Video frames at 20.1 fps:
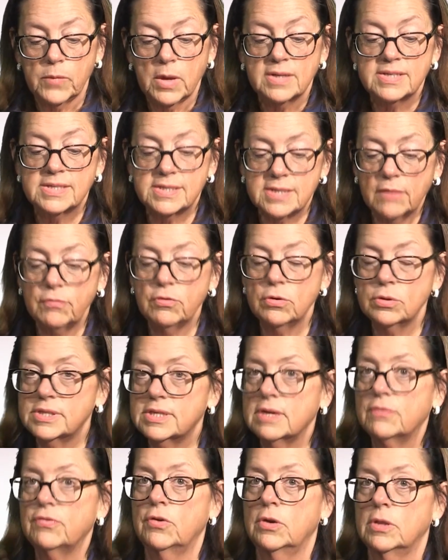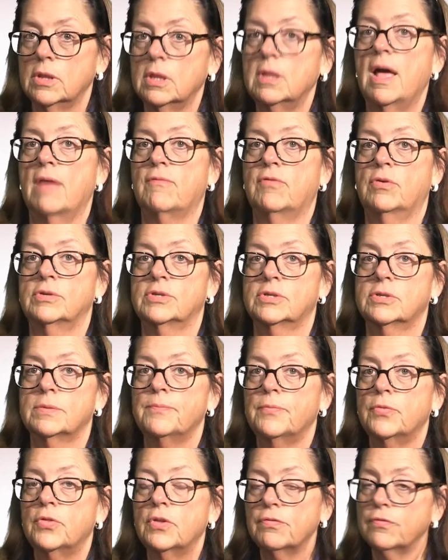several different levels.
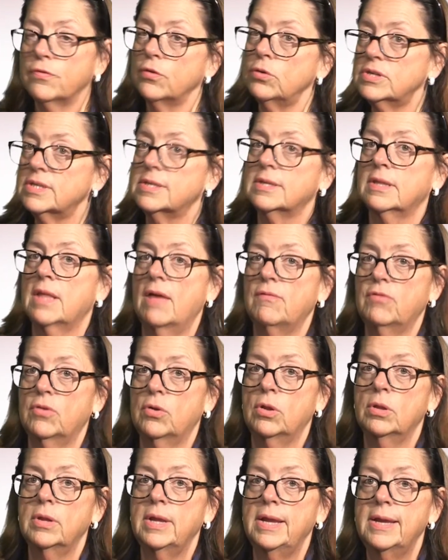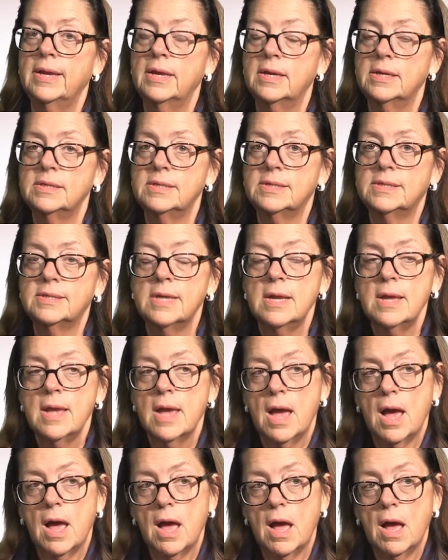The first level is
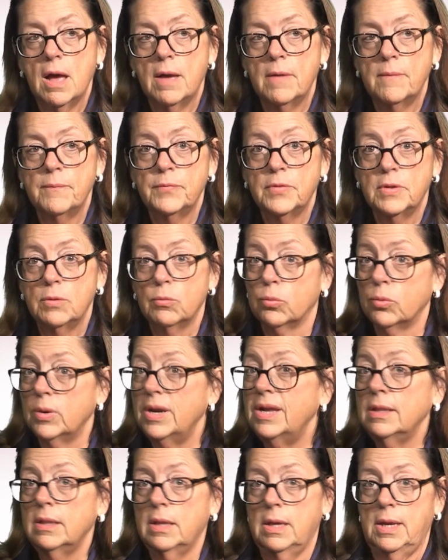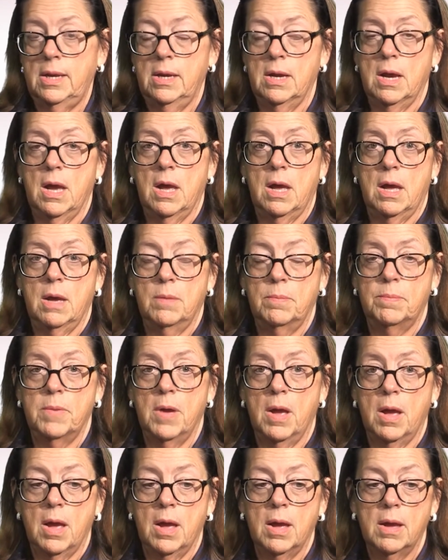really
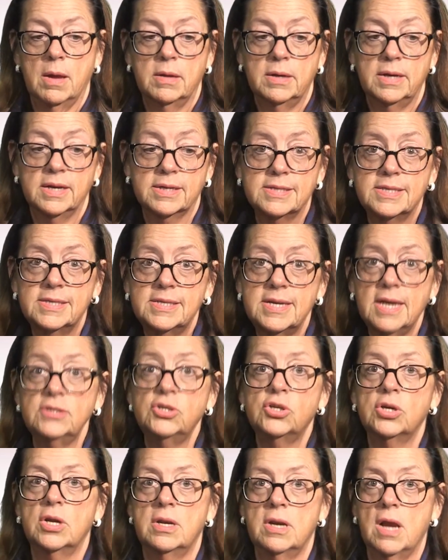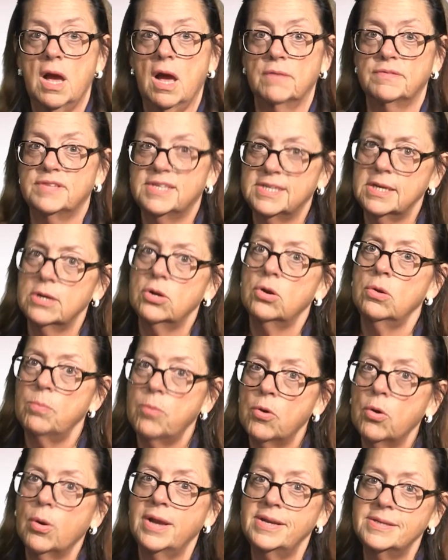an extension of single
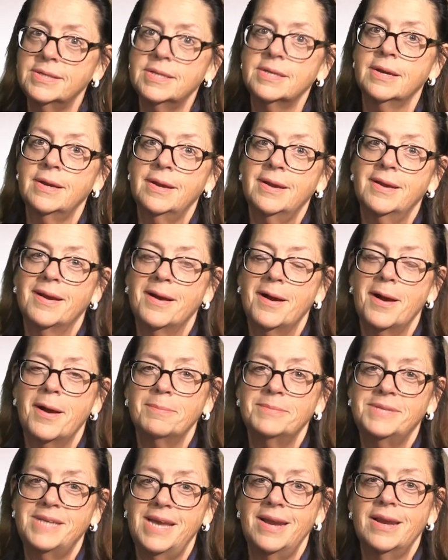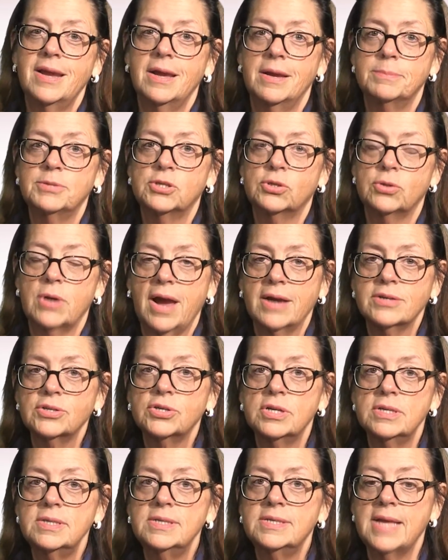point data
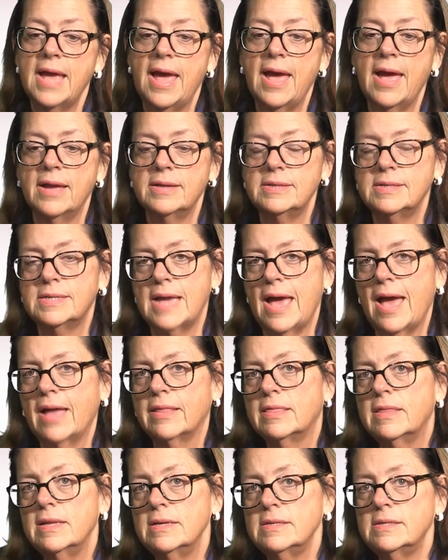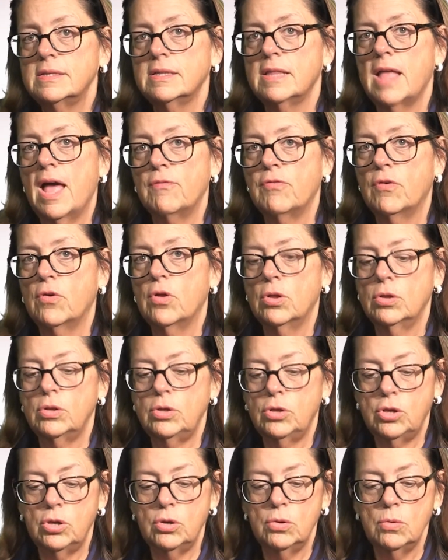abstractions, and at this level
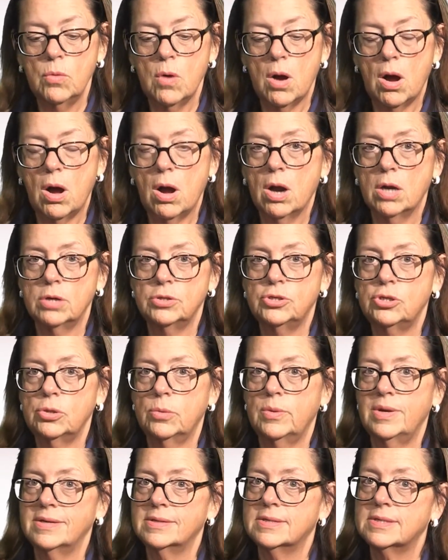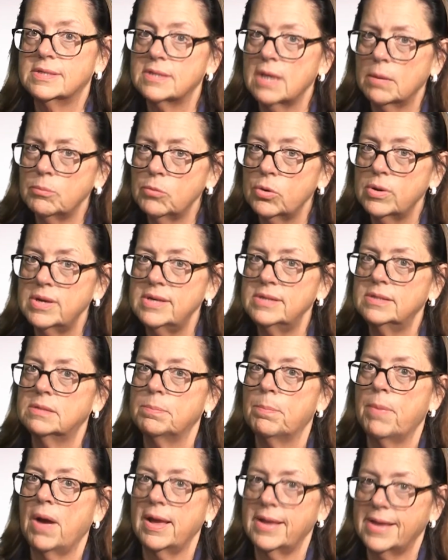you are doing summaries
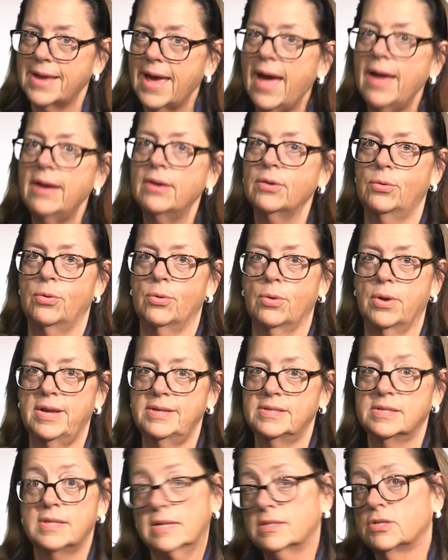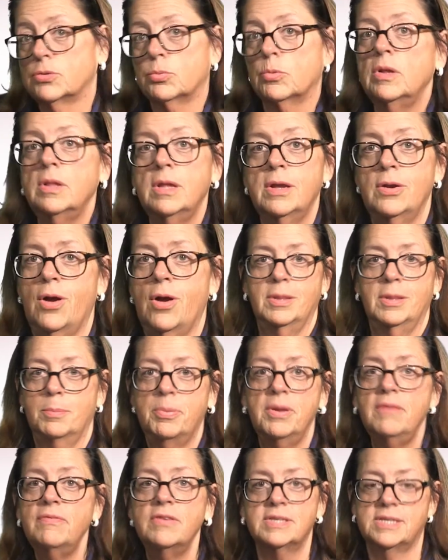by categories. That's really a
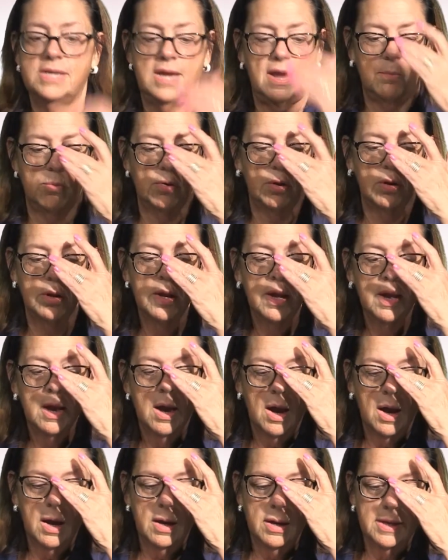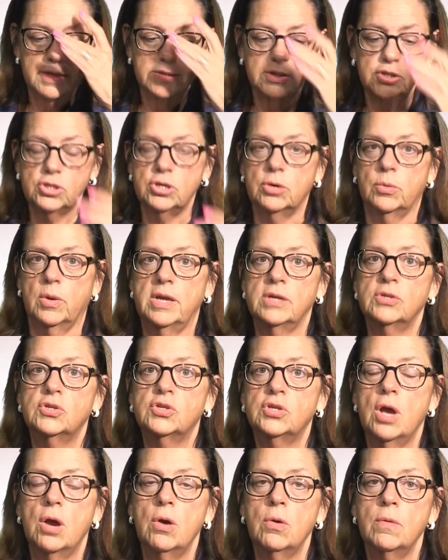pivot table is doing.
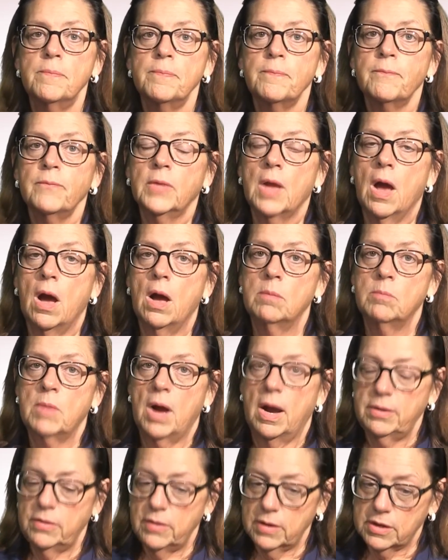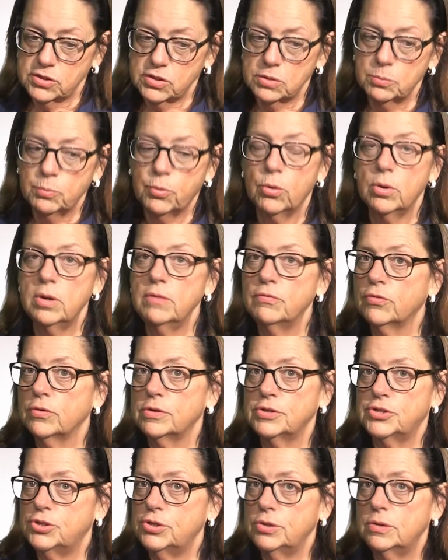So I think it's important for
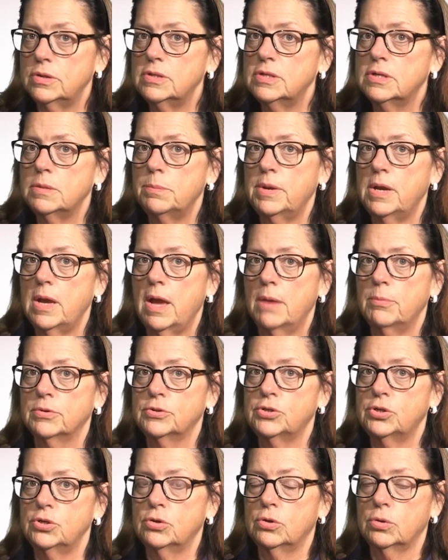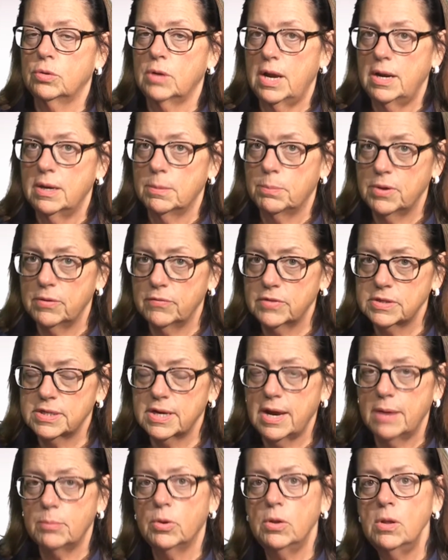a student to be able to create a pivot
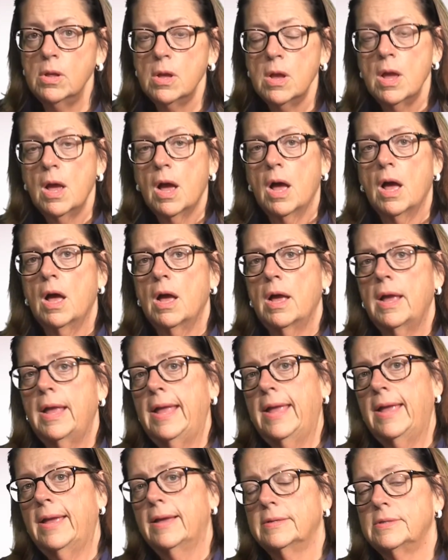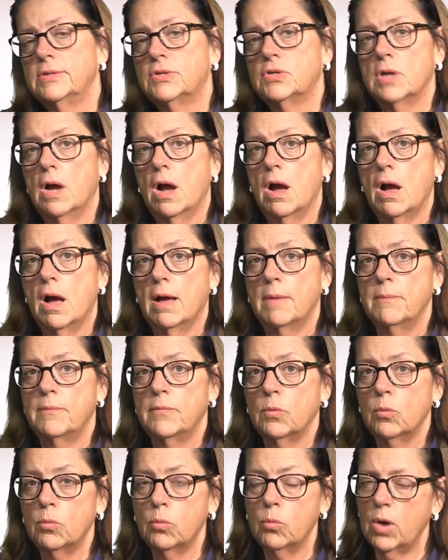table, and
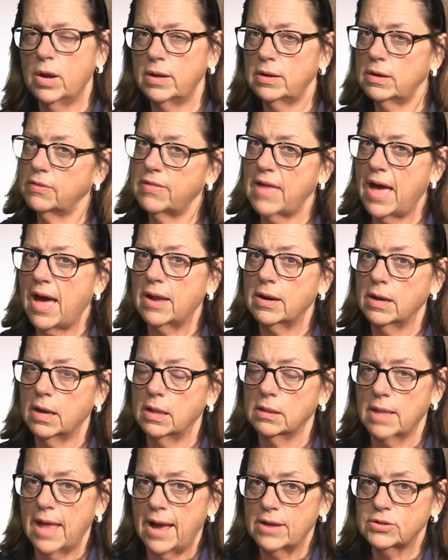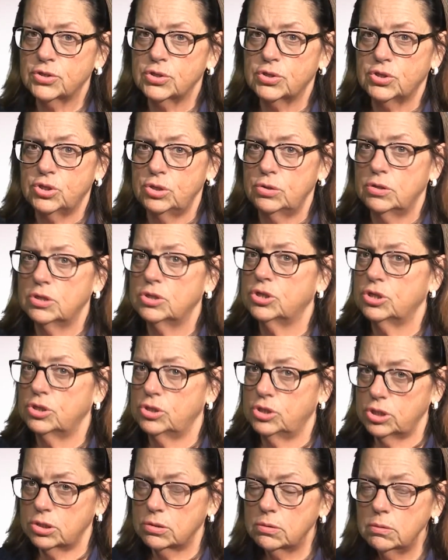what that allows a student to
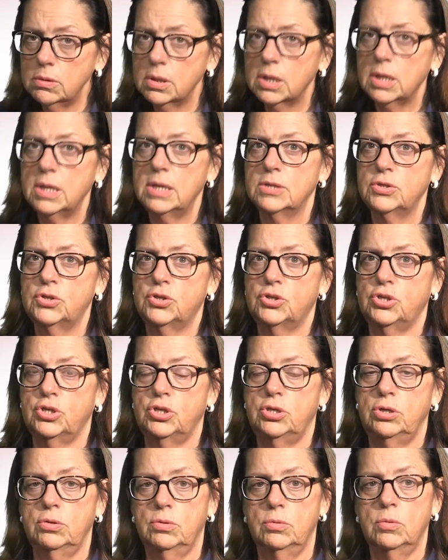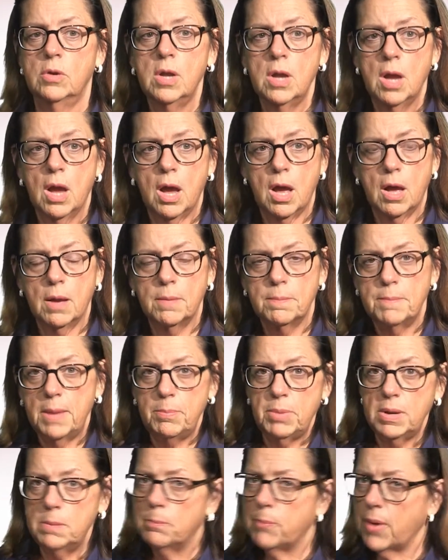do is to
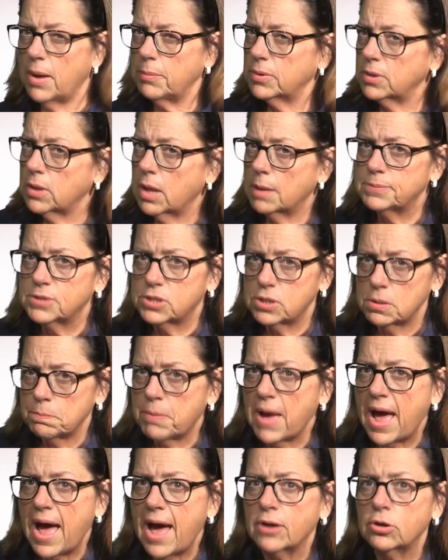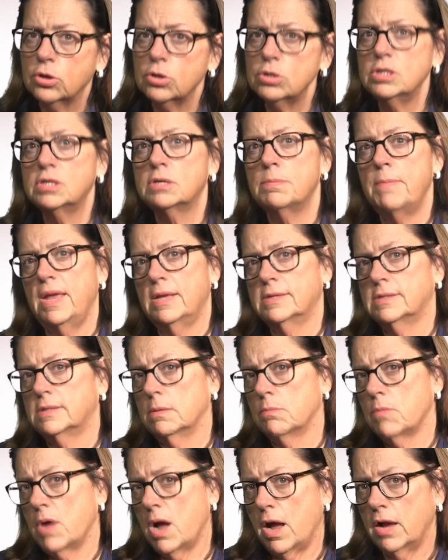maybe bubble up some patterns, make
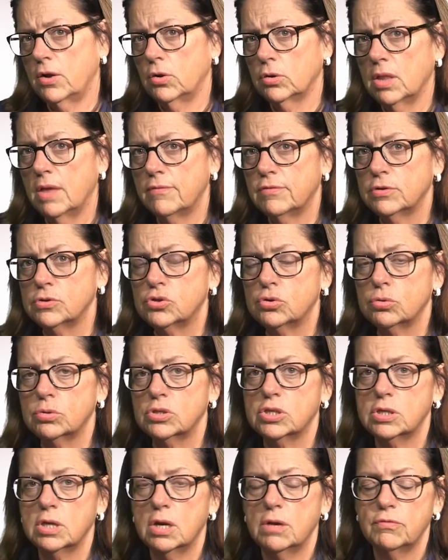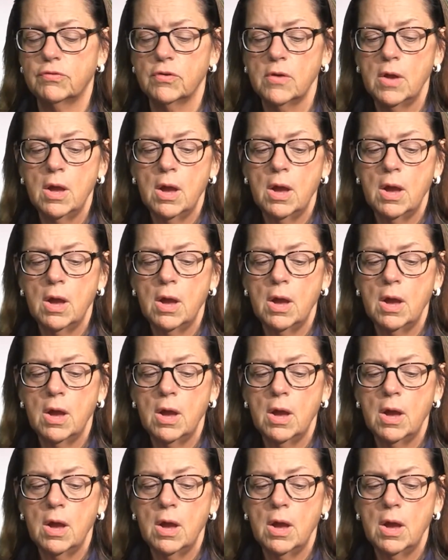some higher level sorts of